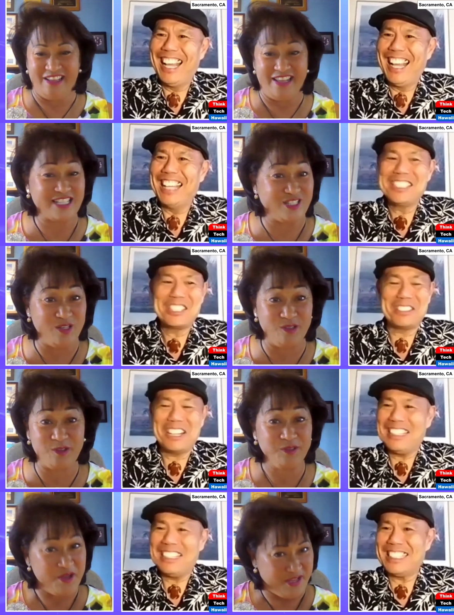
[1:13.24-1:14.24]
Speaker 1: That's, That's
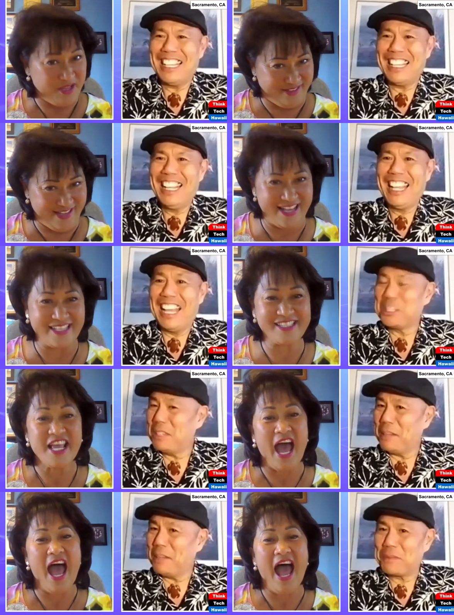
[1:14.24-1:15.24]
right. Yes. That's
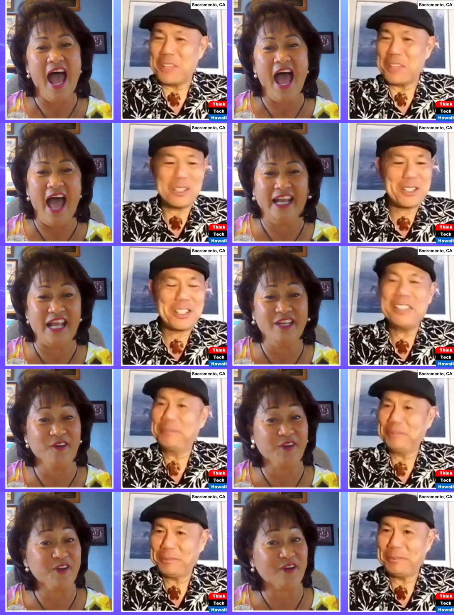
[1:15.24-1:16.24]
me. Yes. And I
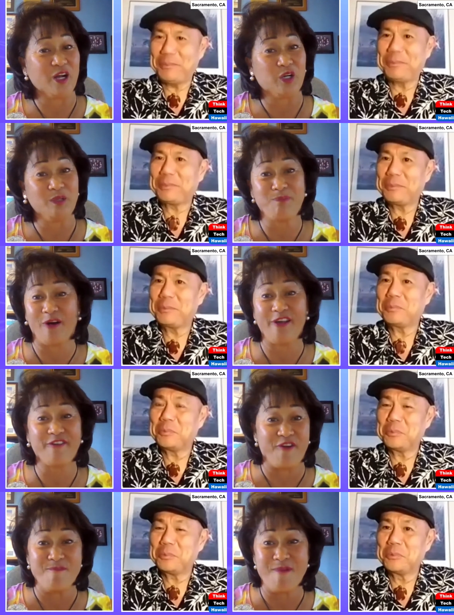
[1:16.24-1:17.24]
know you're a good boy
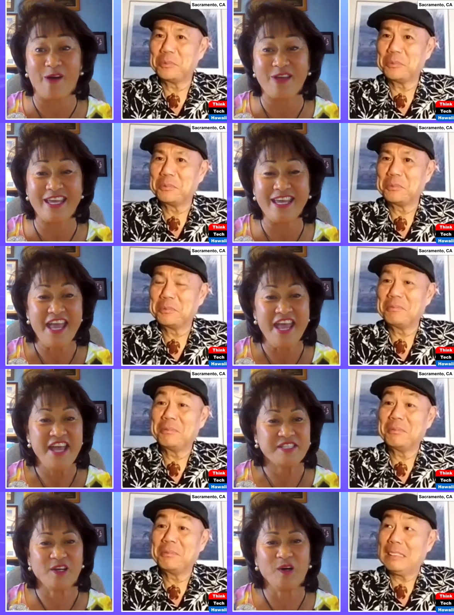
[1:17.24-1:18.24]
from Maui,
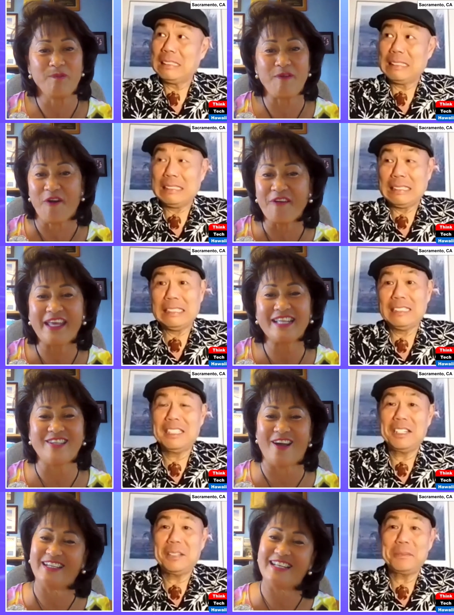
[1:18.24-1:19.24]
so before we get
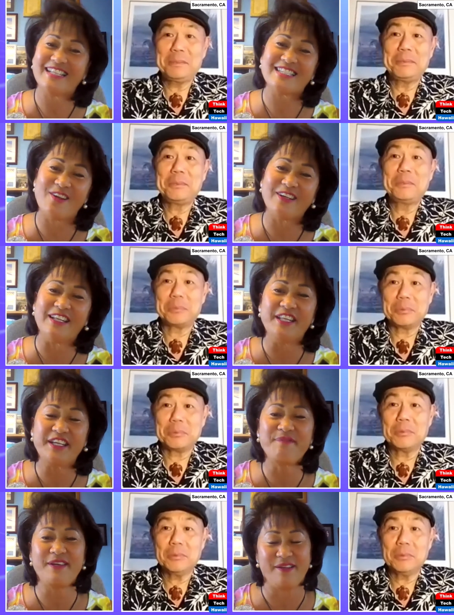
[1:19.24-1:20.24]
started, let's learn a
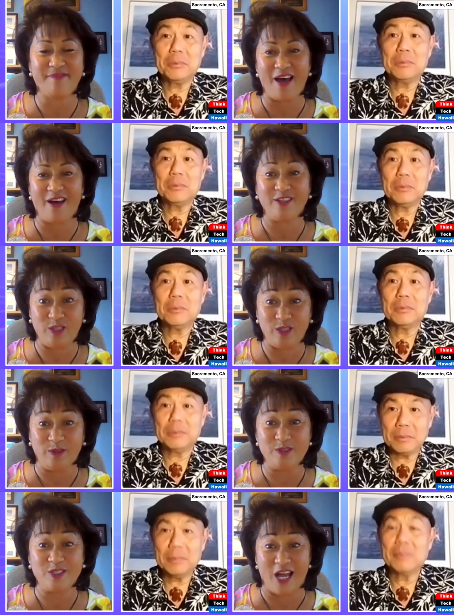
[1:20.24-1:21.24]
little bit about
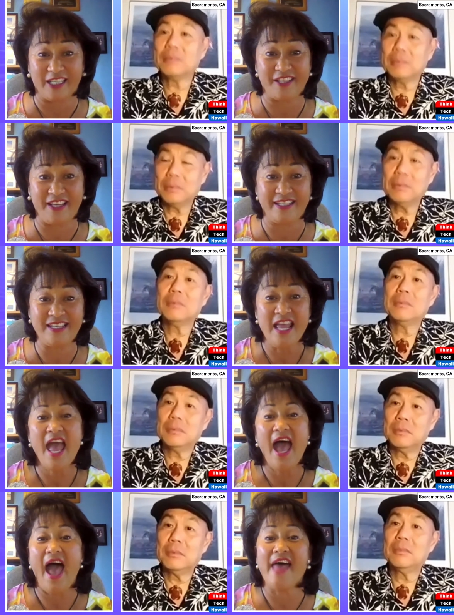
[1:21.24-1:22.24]
you, Jonathan,
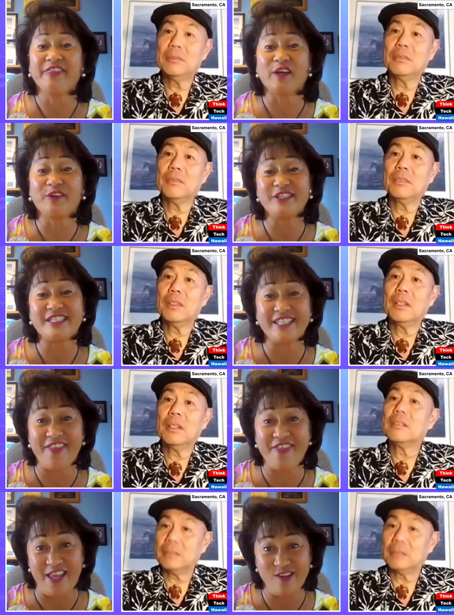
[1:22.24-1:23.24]
and the good
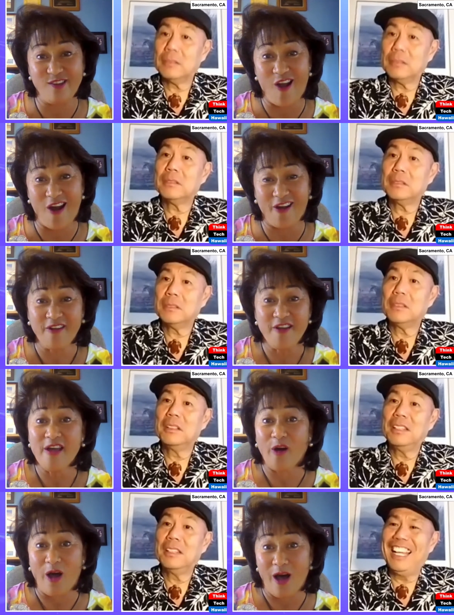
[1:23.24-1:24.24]
son that you are,
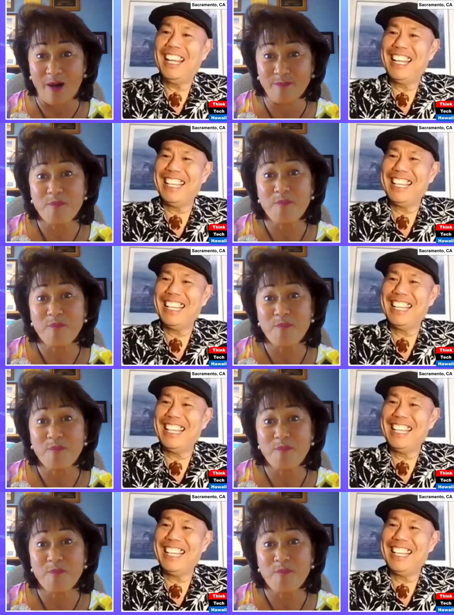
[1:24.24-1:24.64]
um,